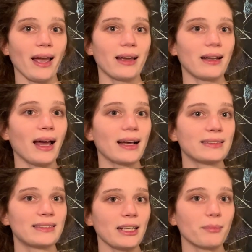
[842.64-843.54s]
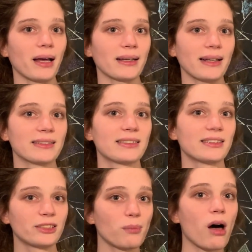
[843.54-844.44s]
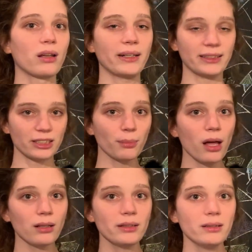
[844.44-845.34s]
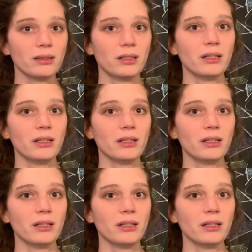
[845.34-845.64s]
And as sigma gets smaller and smaller,